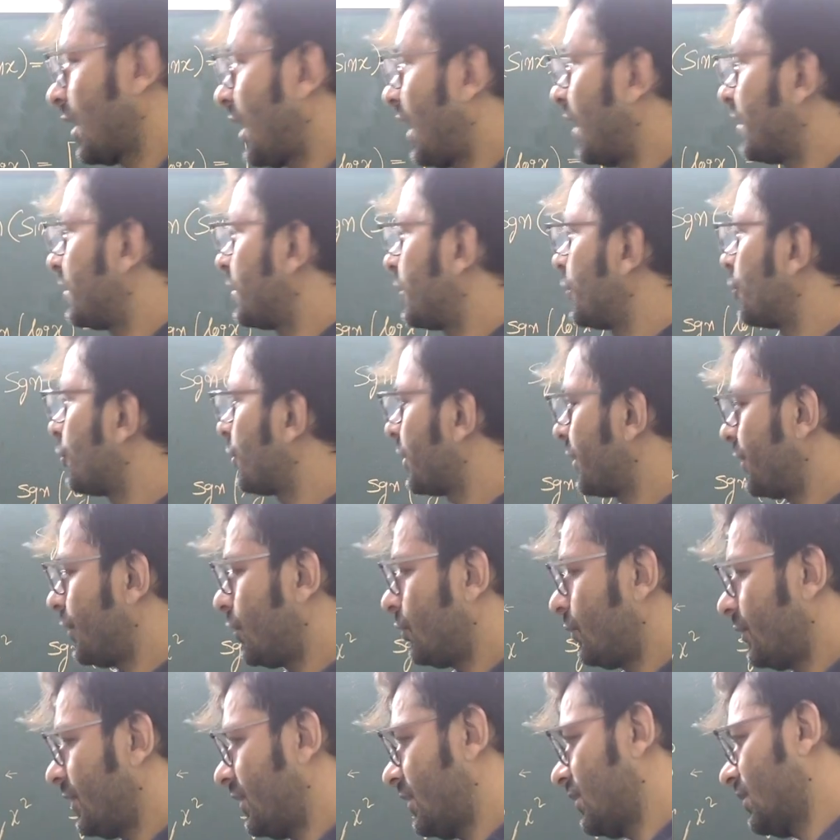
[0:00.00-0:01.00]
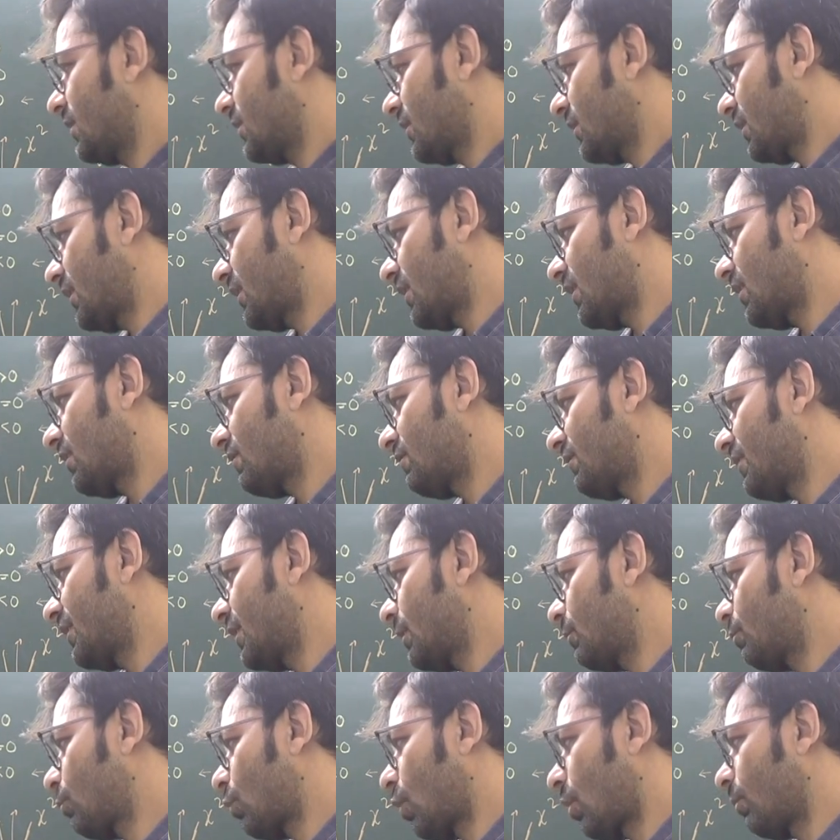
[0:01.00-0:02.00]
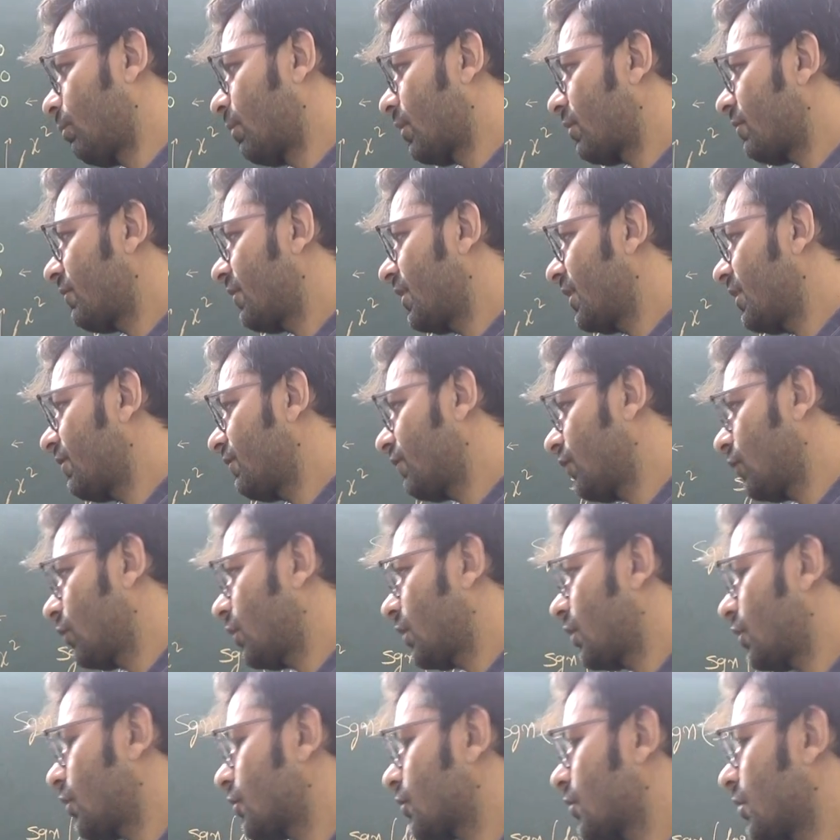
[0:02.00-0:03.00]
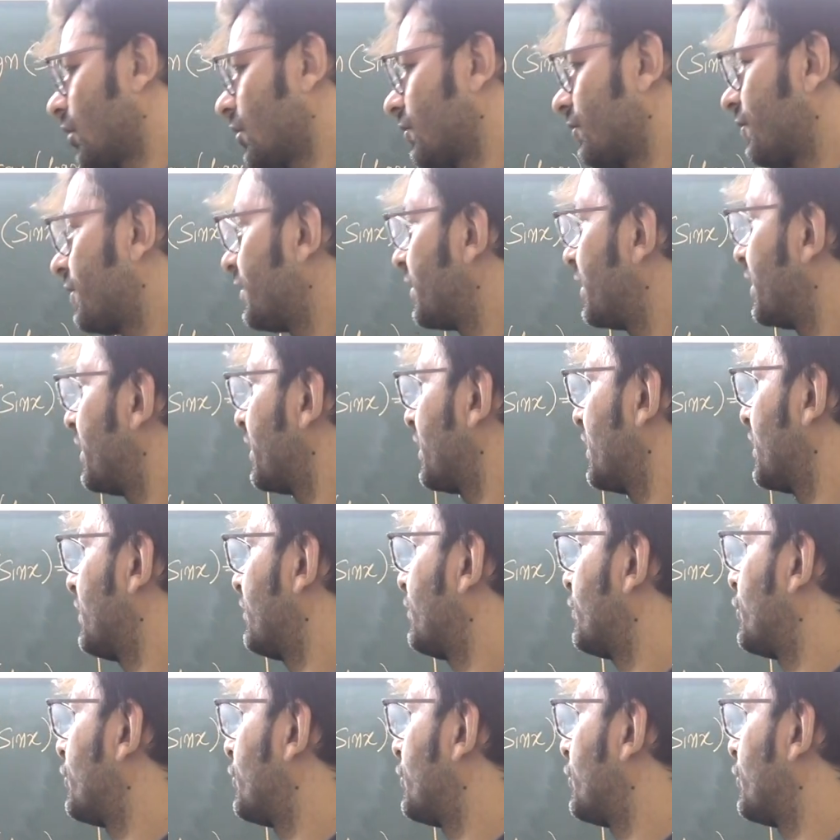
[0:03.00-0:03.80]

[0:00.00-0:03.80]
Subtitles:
Either you can do it in a very proper way if you are not confident enough